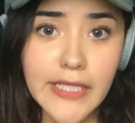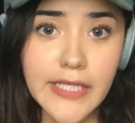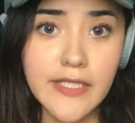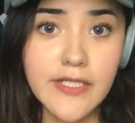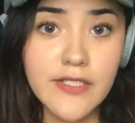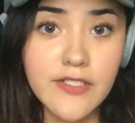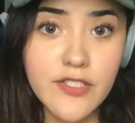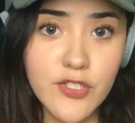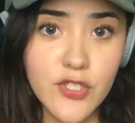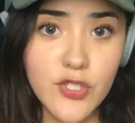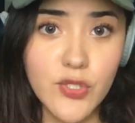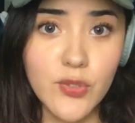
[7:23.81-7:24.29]

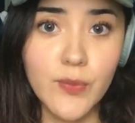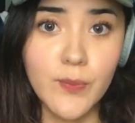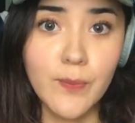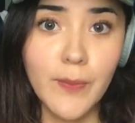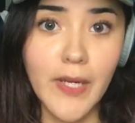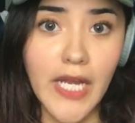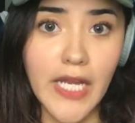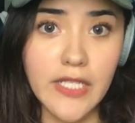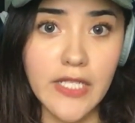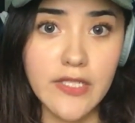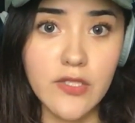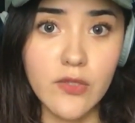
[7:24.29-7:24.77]
links to
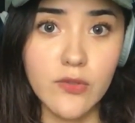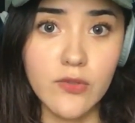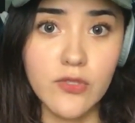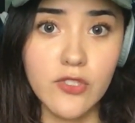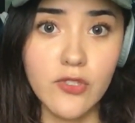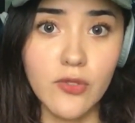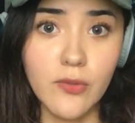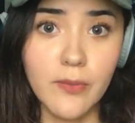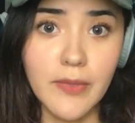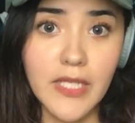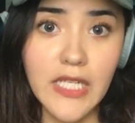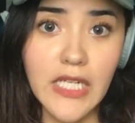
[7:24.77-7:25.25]
my
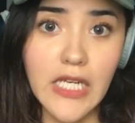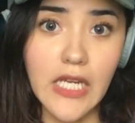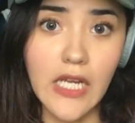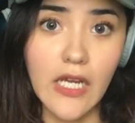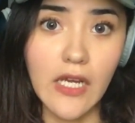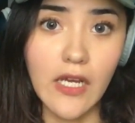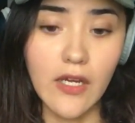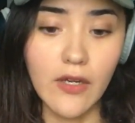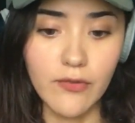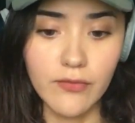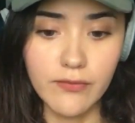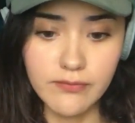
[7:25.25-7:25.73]
social
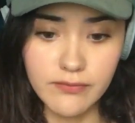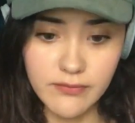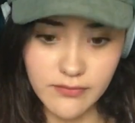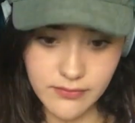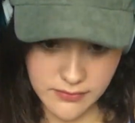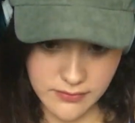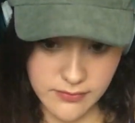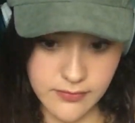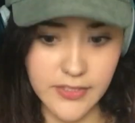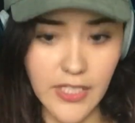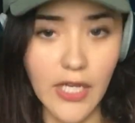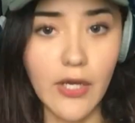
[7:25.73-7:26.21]
media
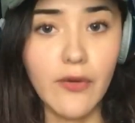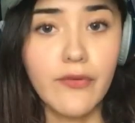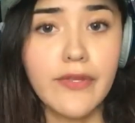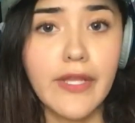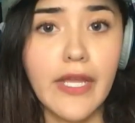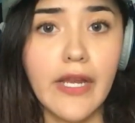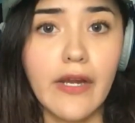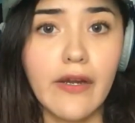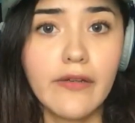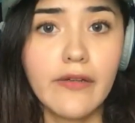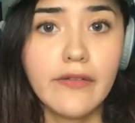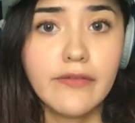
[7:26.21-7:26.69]
down
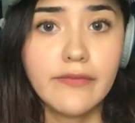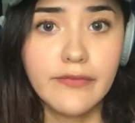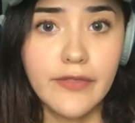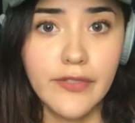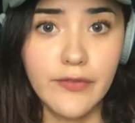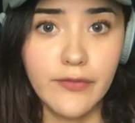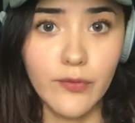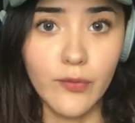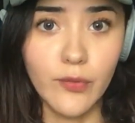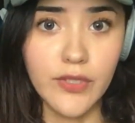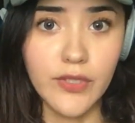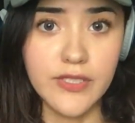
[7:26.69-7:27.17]
there
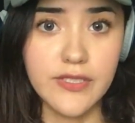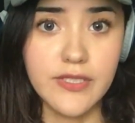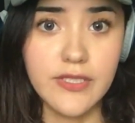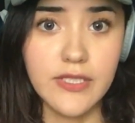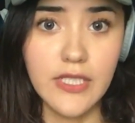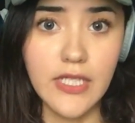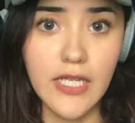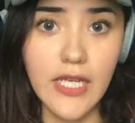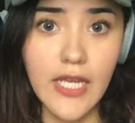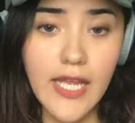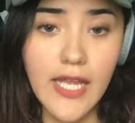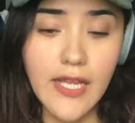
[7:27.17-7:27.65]
if you want to
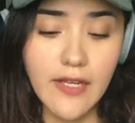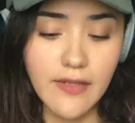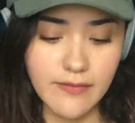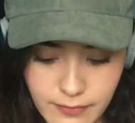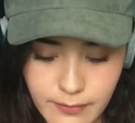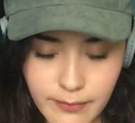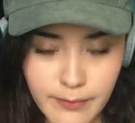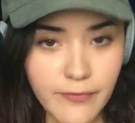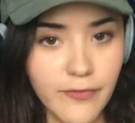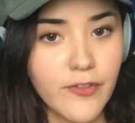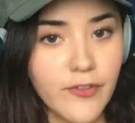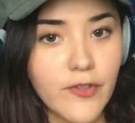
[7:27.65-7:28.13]
see it.
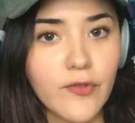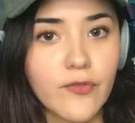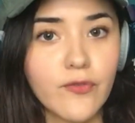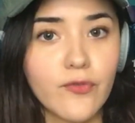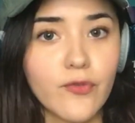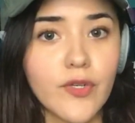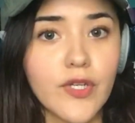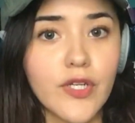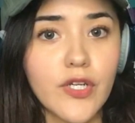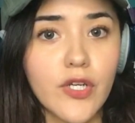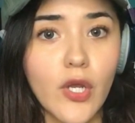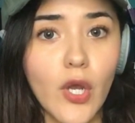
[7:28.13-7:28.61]
Feel
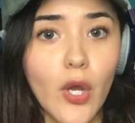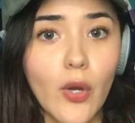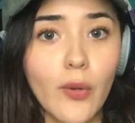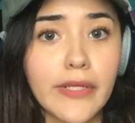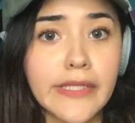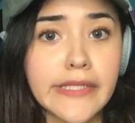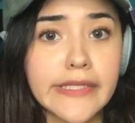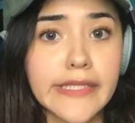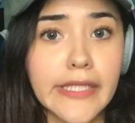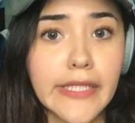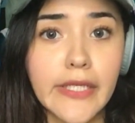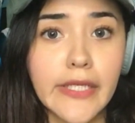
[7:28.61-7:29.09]
free to go
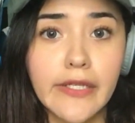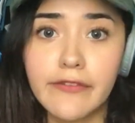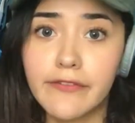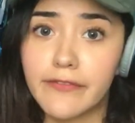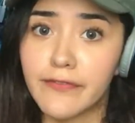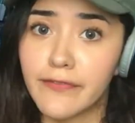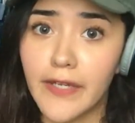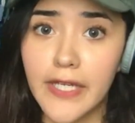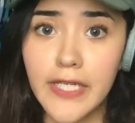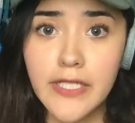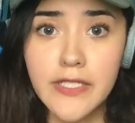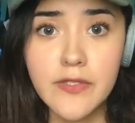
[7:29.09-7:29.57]
and click on
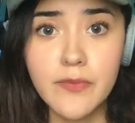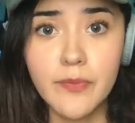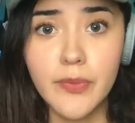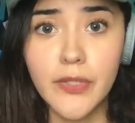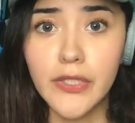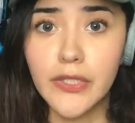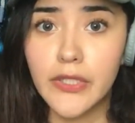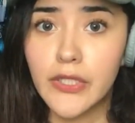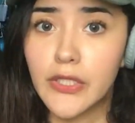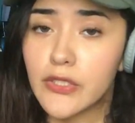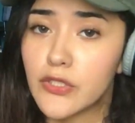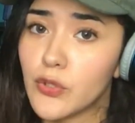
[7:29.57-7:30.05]

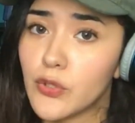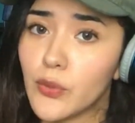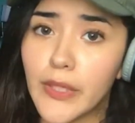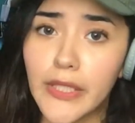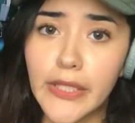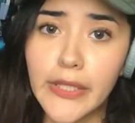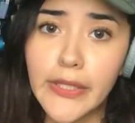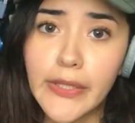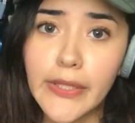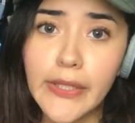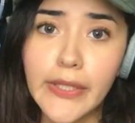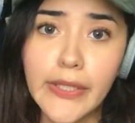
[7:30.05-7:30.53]
Facebook,
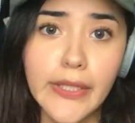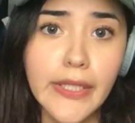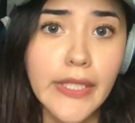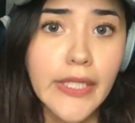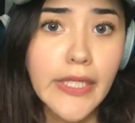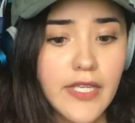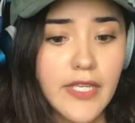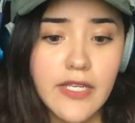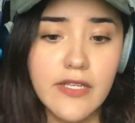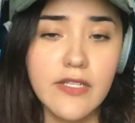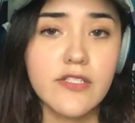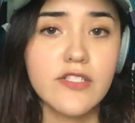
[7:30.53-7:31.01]
Twitter,
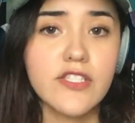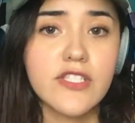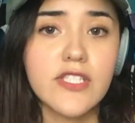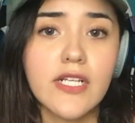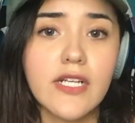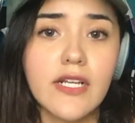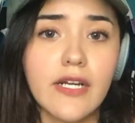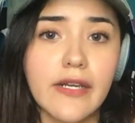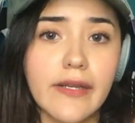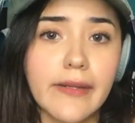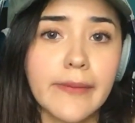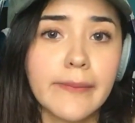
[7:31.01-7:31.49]

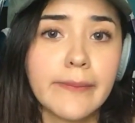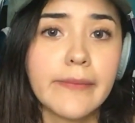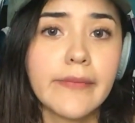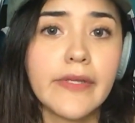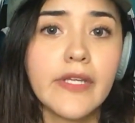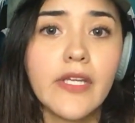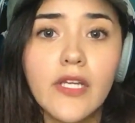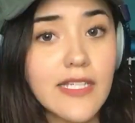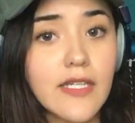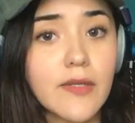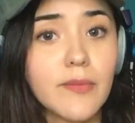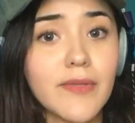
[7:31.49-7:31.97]

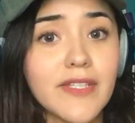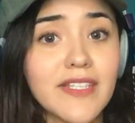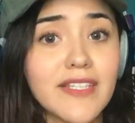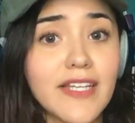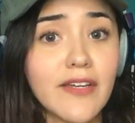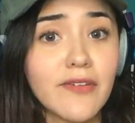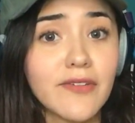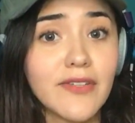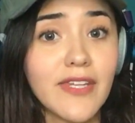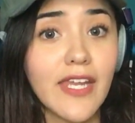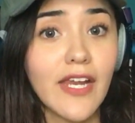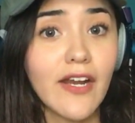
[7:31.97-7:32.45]
Instagram. It's gonna be
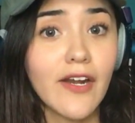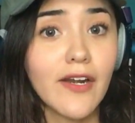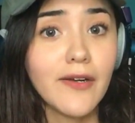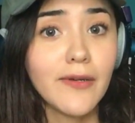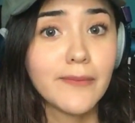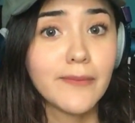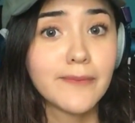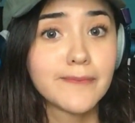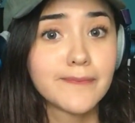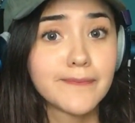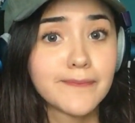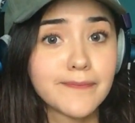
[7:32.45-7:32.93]
down there.
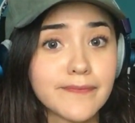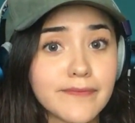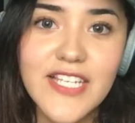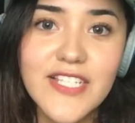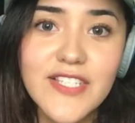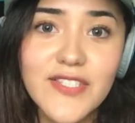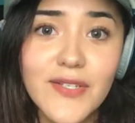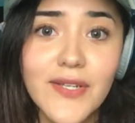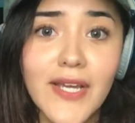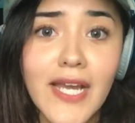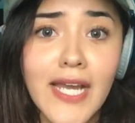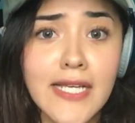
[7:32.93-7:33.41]

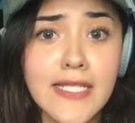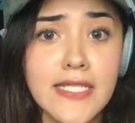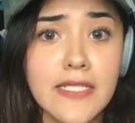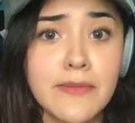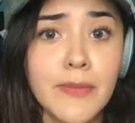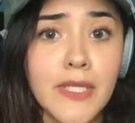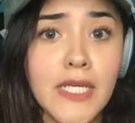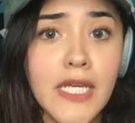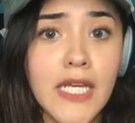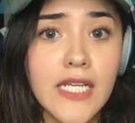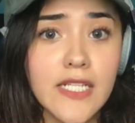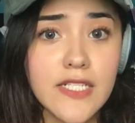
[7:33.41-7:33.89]
See you guys
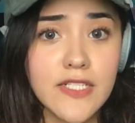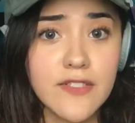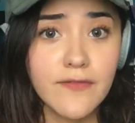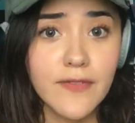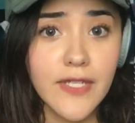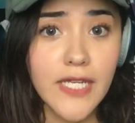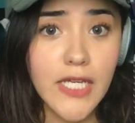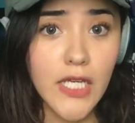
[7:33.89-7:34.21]
in my next